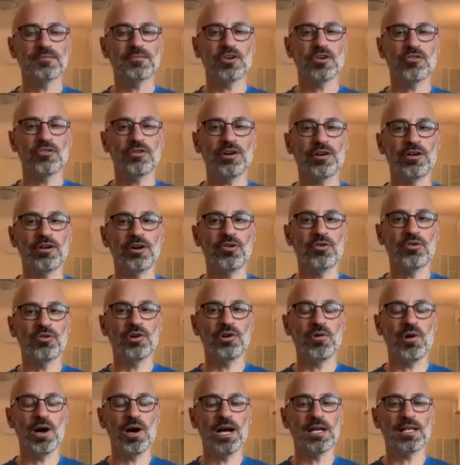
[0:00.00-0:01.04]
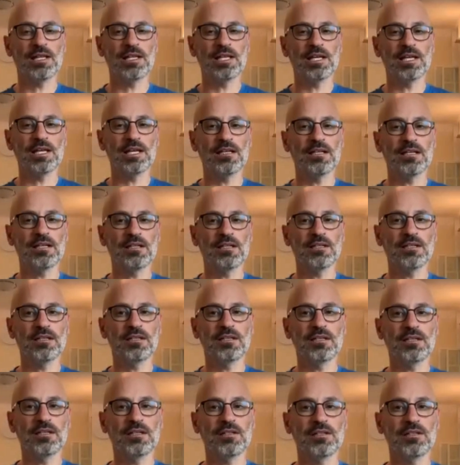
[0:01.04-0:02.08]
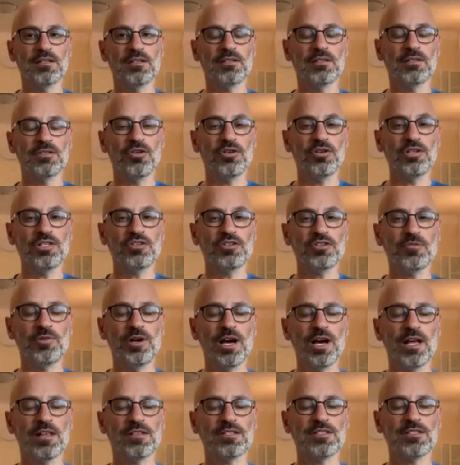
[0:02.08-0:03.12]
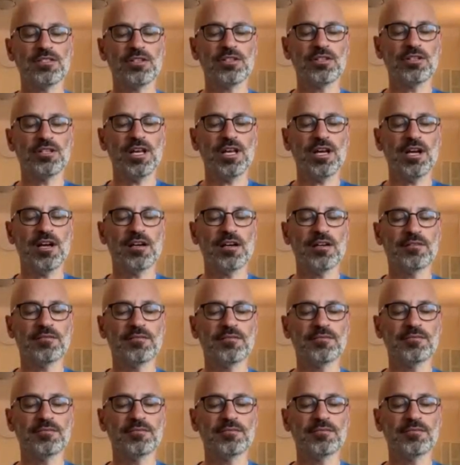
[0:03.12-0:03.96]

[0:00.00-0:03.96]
on our own quietly. Notice your breath. Start there.